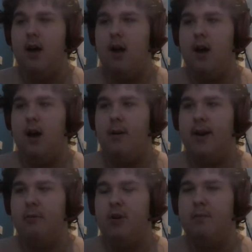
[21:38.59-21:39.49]
Uh, I
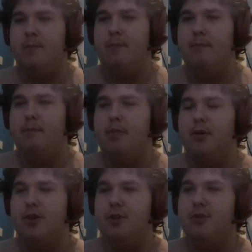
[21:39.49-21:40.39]
didn't want to
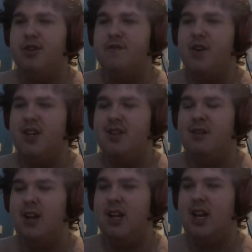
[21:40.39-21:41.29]
put too much voice
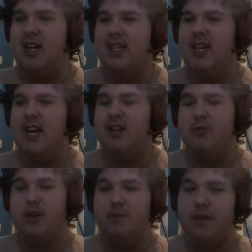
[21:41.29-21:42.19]
uh, lines in here. I
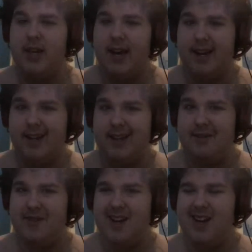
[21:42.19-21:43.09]
just wanted to put the ideas
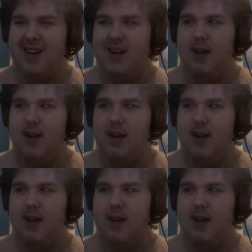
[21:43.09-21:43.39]
out there.